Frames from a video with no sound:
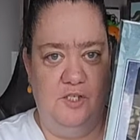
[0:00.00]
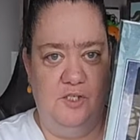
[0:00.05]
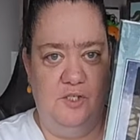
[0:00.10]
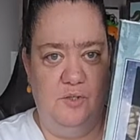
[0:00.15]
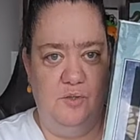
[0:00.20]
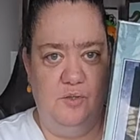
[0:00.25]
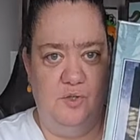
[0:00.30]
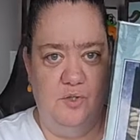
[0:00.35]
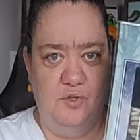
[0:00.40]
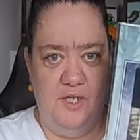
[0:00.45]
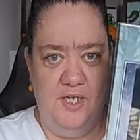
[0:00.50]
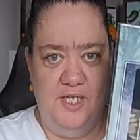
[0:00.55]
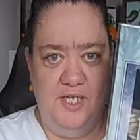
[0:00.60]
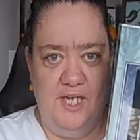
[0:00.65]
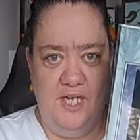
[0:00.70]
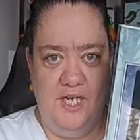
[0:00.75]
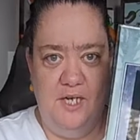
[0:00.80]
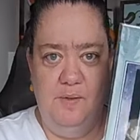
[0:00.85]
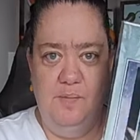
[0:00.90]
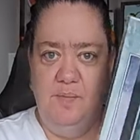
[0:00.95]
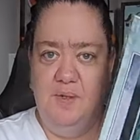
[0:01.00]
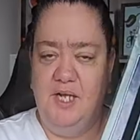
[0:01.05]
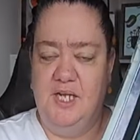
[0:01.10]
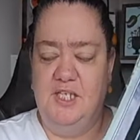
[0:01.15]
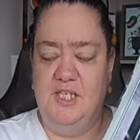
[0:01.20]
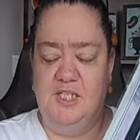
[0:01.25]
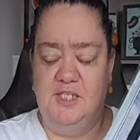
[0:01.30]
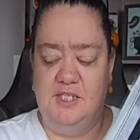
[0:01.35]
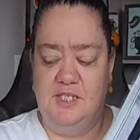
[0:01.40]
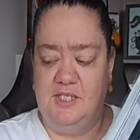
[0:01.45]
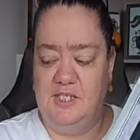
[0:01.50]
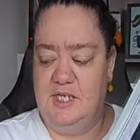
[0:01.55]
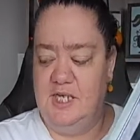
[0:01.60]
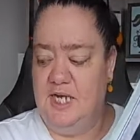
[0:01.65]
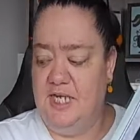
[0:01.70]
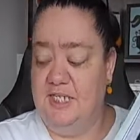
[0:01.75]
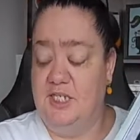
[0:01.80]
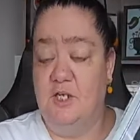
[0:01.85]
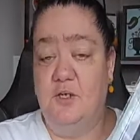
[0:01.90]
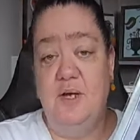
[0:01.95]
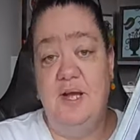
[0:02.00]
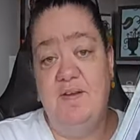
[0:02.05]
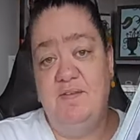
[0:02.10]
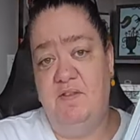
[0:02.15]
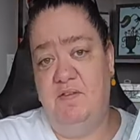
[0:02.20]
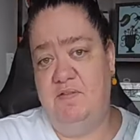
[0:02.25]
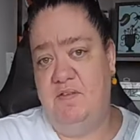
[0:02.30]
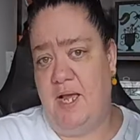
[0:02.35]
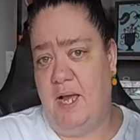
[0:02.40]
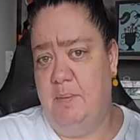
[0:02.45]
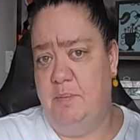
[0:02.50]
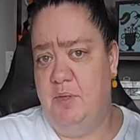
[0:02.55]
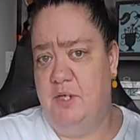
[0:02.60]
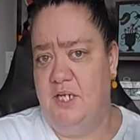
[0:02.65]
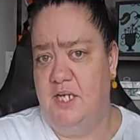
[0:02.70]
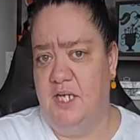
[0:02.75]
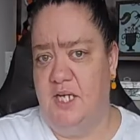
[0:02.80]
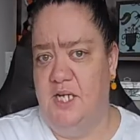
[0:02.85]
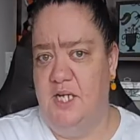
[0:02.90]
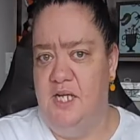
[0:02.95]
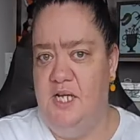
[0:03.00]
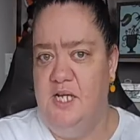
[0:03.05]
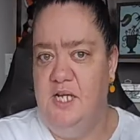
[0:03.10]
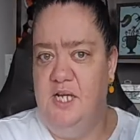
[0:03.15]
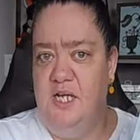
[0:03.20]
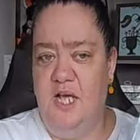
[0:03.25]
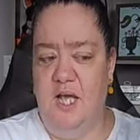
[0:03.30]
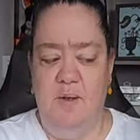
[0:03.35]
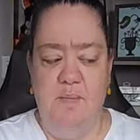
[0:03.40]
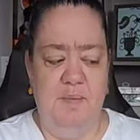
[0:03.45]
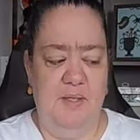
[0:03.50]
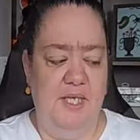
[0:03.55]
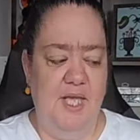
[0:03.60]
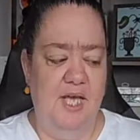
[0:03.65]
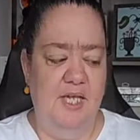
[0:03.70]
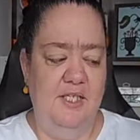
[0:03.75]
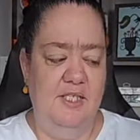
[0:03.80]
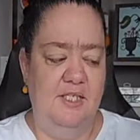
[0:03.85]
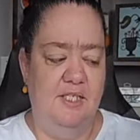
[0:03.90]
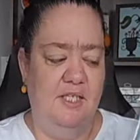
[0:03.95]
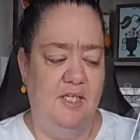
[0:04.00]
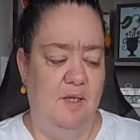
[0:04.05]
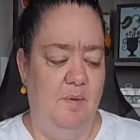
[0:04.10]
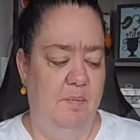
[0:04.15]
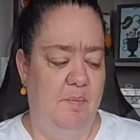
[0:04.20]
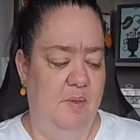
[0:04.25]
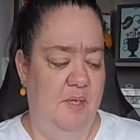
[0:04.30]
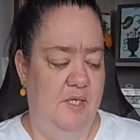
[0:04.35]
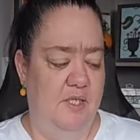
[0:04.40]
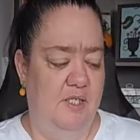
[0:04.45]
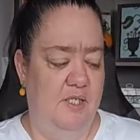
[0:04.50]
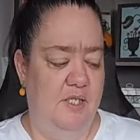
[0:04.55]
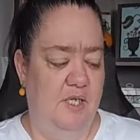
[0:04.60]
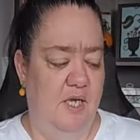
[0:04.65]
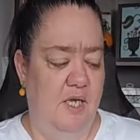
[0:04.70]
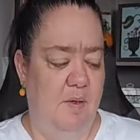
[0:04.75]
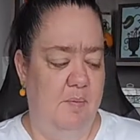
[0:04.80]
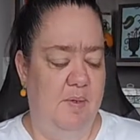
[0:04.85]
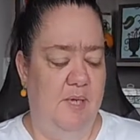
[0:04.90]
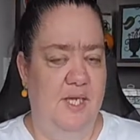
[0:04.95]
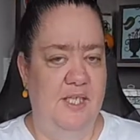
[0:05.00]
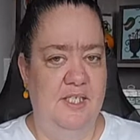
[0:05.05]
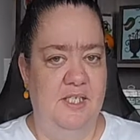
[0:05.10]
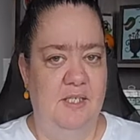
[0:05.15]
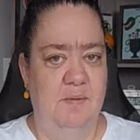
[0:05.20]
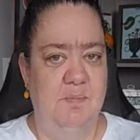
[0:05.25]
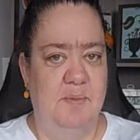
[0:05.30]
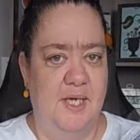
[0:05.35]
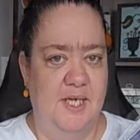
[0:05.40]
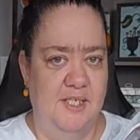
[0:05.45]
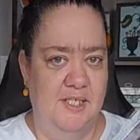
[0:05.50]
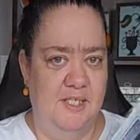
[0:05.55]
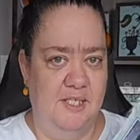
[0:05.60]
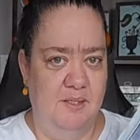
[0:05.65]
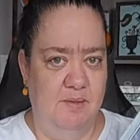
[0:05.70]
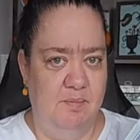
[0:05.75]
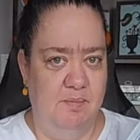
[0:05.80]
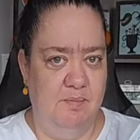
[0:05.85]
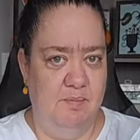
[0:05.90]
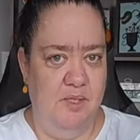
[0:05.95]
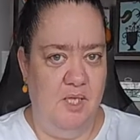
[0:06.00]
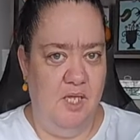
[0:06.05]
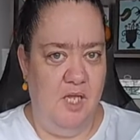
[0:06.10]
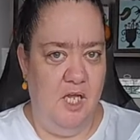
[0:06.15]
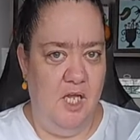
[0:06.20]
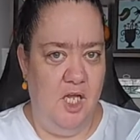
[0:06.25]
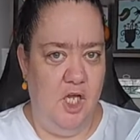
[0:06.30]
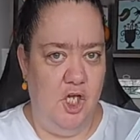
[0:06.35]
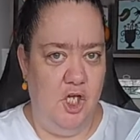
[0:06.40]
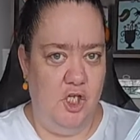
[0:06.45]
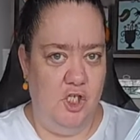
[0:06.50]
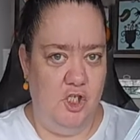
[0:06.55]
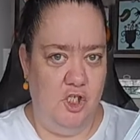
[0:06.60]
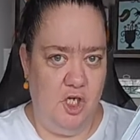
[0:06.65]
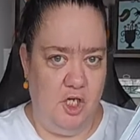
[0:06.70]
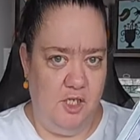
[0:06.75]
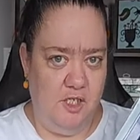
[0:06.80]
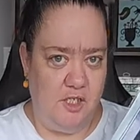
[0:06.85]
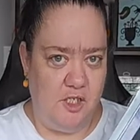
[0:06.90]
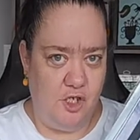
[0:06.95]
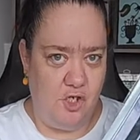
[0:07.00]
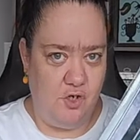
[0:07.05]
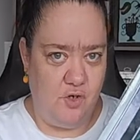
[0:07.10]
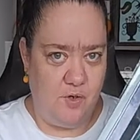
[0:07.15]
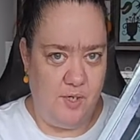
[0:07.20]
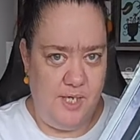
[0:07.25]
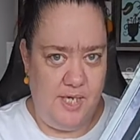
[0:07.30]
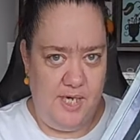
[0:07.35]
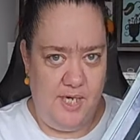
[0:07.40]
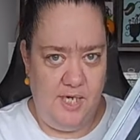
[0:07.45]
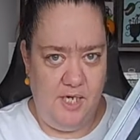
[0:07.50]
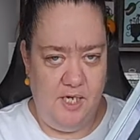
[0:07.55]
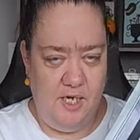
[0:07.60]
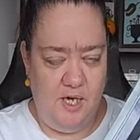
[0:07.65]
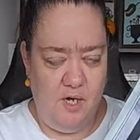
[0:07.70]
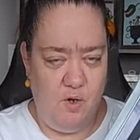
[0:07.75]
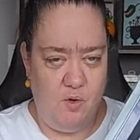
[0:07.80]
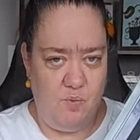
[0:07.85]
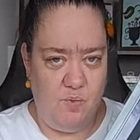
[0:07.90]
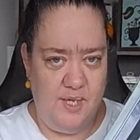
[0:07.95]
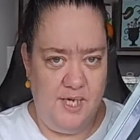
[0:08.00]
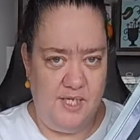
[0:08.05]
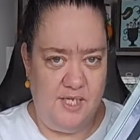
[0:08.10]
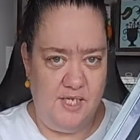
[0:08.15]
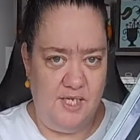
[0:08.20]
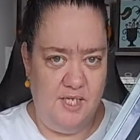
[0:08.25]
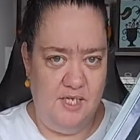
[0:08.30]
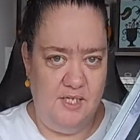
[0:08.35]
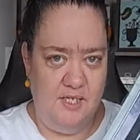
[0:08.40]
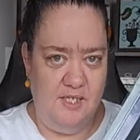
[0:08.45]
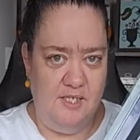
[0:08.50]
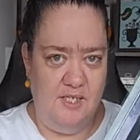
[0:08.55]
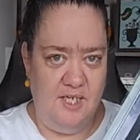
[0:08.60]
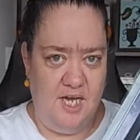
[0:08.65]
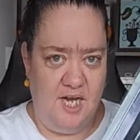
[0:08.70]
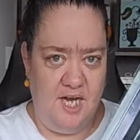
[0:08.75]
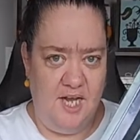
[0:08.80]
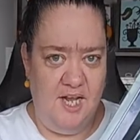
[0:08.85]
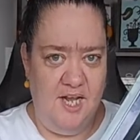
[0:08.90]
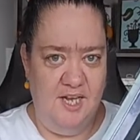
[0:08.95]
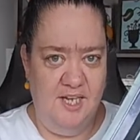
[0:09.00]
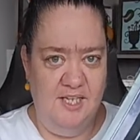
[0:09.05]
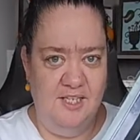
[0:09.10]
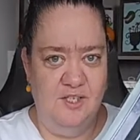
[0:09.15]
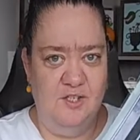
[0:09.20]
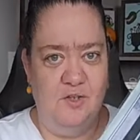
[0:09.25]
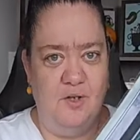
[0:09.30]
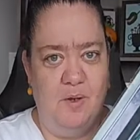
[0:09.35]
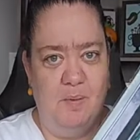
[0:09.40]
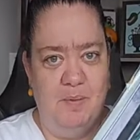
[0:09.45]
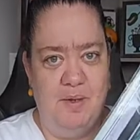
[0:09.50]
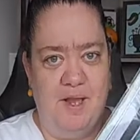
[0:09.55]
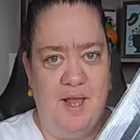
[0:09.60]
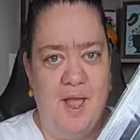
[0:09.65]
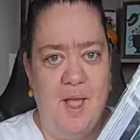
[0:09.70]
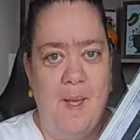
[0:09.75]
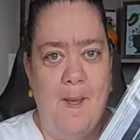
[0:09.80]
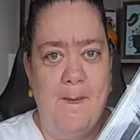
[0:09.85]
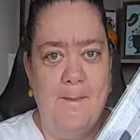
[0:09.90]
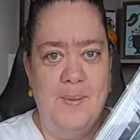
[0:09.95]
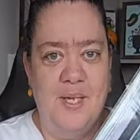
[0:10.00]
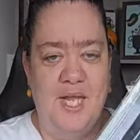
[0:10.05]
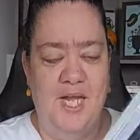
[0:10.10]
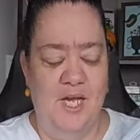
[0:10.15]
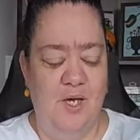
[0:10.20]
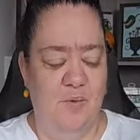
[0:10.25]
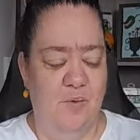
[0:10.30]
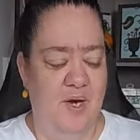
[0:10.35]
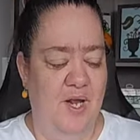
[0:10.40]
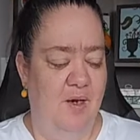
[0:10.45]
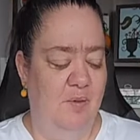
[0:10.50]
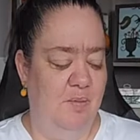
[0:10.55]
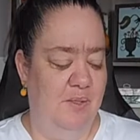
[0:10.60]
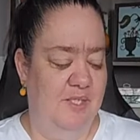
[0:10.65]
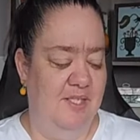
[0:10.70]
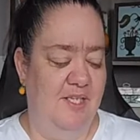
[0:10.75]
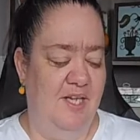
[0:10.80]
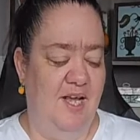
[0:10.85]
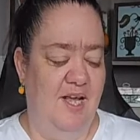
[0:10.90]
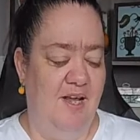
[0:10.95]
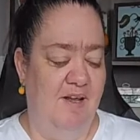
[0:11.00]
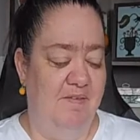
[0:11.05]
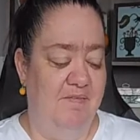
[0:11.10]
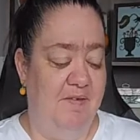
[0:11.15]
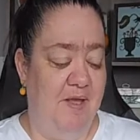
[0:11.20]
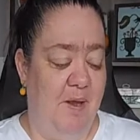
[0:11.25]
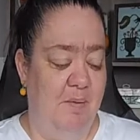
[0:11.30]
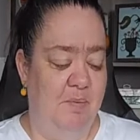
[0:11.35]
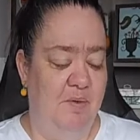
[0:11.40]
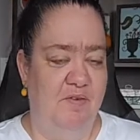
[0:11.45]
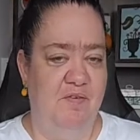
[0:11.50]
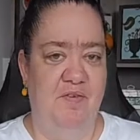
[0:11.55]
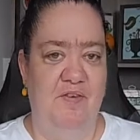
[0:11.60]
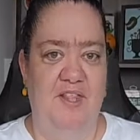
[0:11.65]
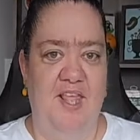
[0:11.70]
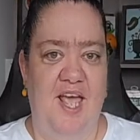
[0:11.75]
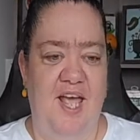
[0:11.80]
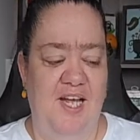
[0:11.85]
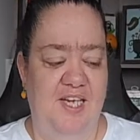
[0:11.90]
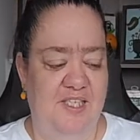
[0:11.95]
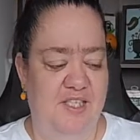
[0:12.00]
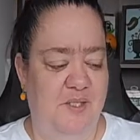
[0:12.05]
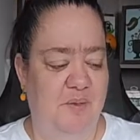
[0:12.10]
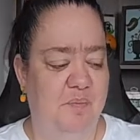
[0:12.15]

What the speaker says: to join in. I don't have the fabric yet, but I did buy some dark green Rit dye, so I'll be playing around with dyeing fabric for that.